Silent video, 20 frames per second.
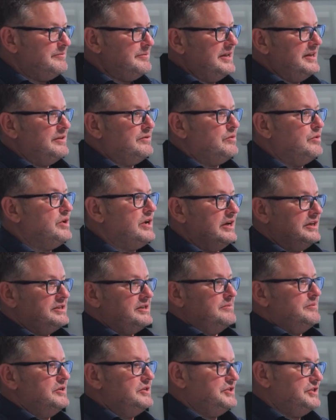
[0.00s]
have been through
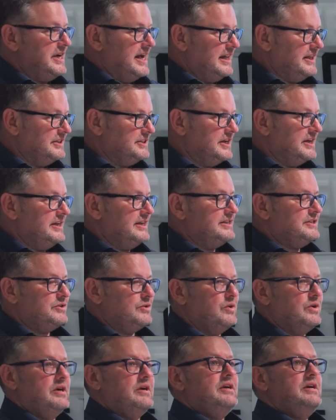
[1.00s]
customers challenging us
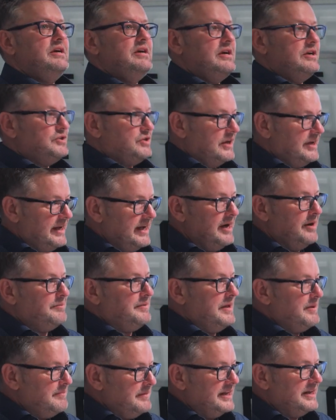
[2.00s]
or trying to help
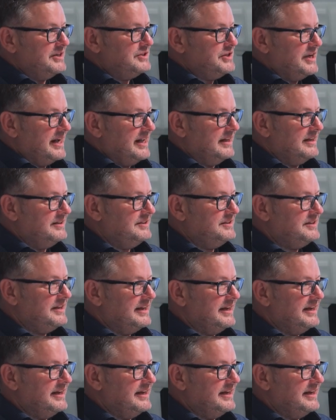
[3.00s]
them meet a challenge,